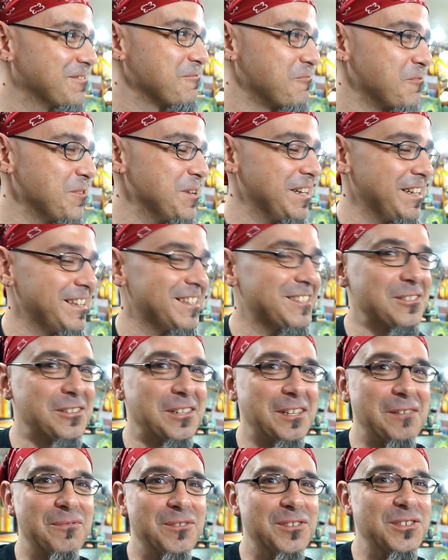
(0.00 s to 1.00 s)
We need to
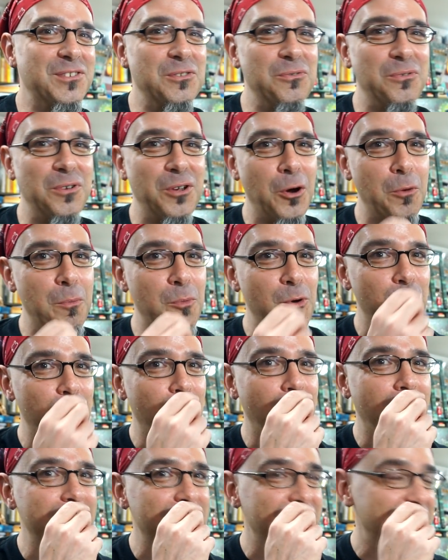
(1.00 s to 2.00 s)
leave the studio more
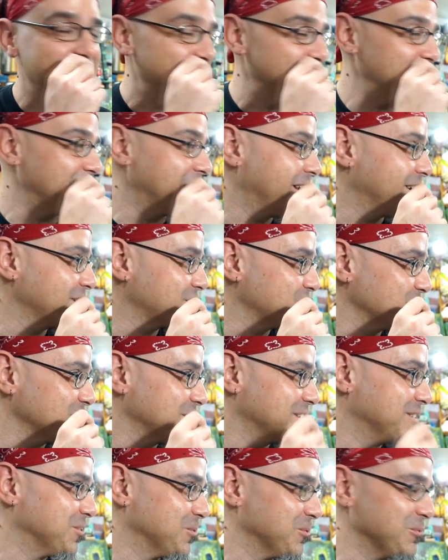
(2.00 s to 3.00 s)
often than we
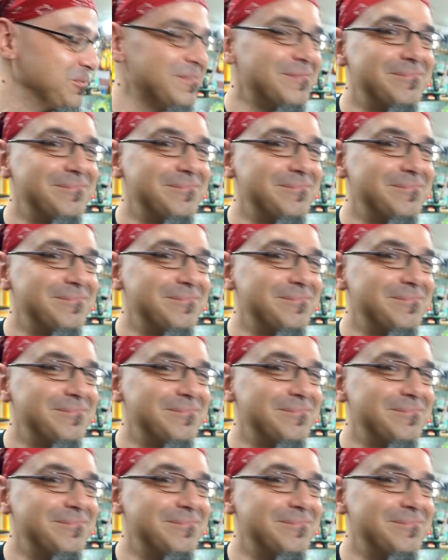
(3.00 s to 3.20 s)
actually do.